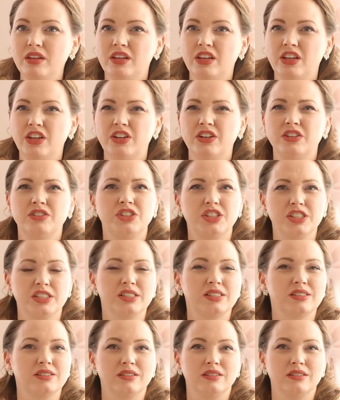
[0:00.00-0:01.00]
you know,
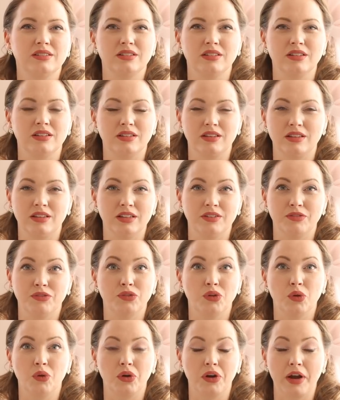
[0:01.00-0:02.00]
just the
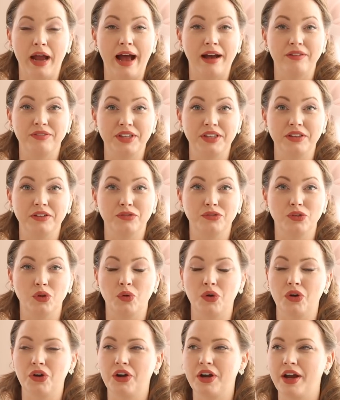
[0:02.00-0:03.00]
floor, having the
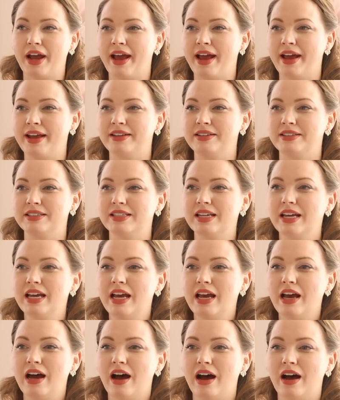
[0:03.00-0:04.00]
floor, and
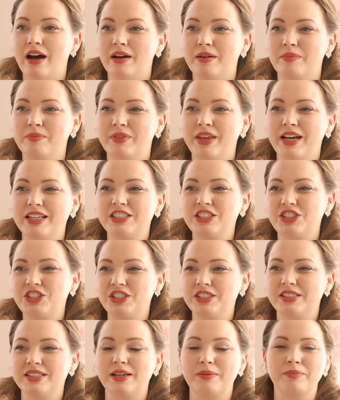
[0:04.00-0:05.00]
that's
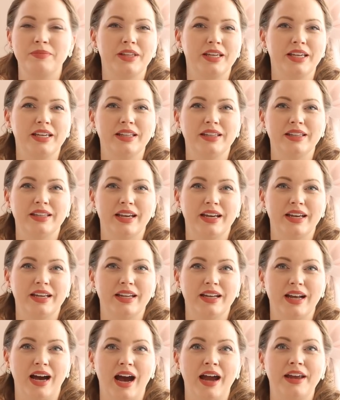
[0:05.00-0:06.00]
just something
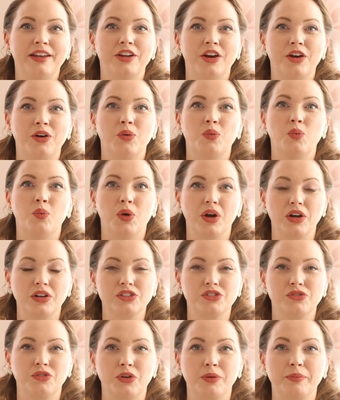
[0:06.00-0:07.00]
that I know
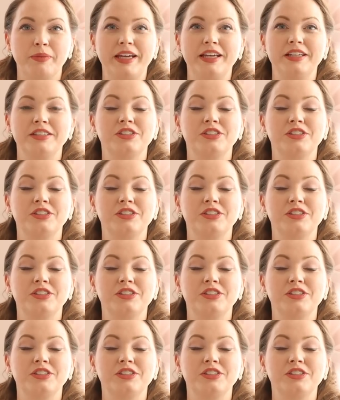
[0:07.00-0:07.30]
works for me.